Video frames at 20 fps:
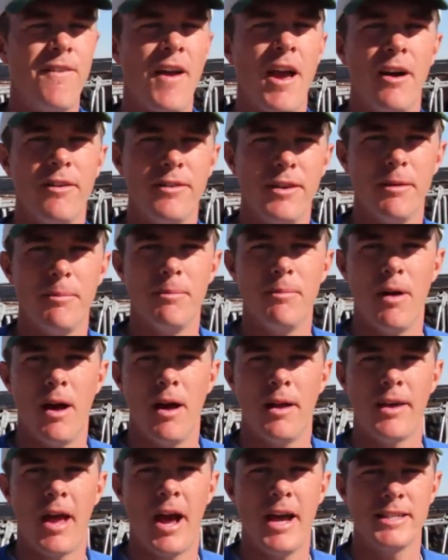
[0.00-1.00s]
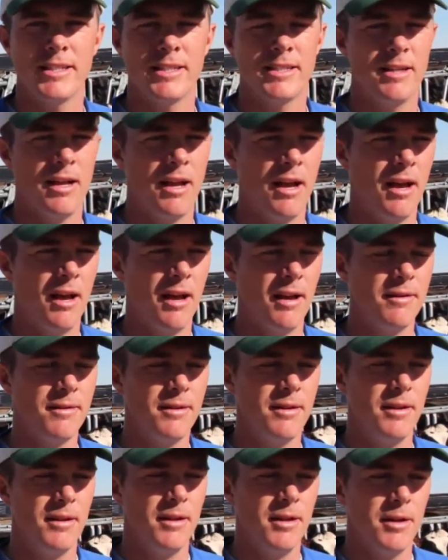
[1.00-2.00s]
found a nice
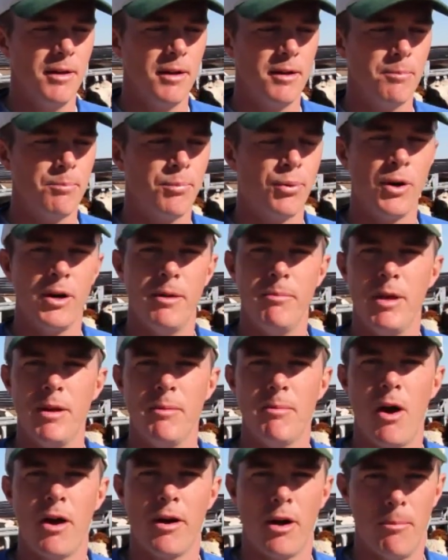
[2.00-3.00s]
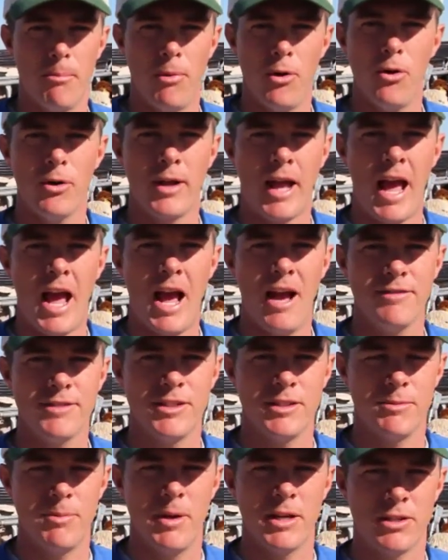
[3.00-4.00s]
premium on our bull calves,
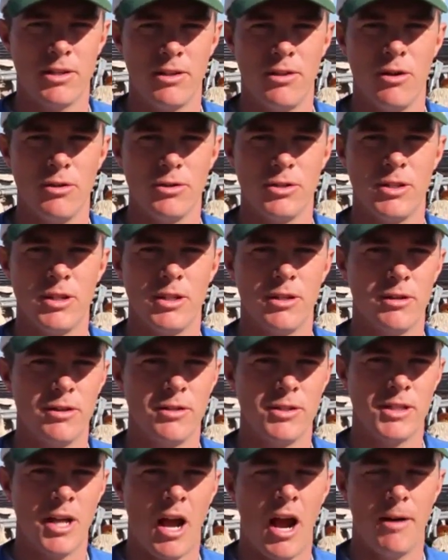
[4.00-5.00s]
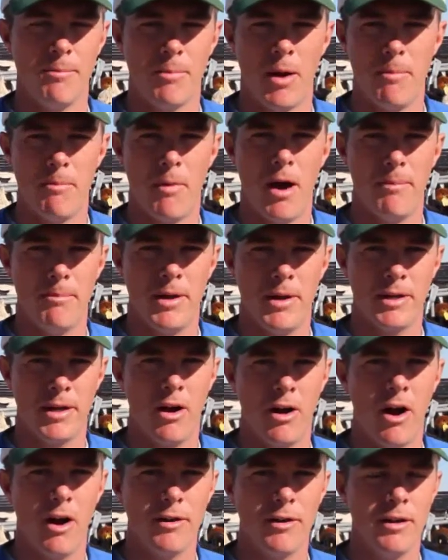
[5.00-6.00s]
especially those that are sired by
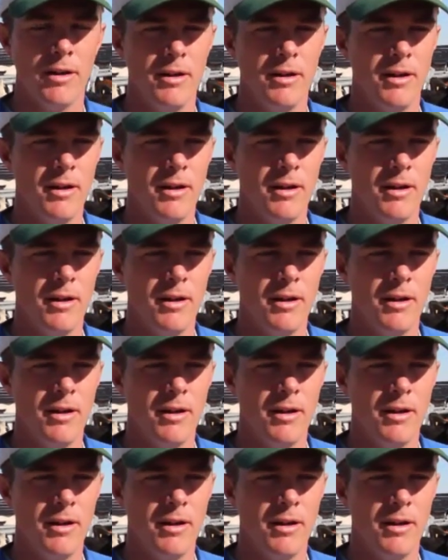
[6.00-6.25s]
Montbéliard,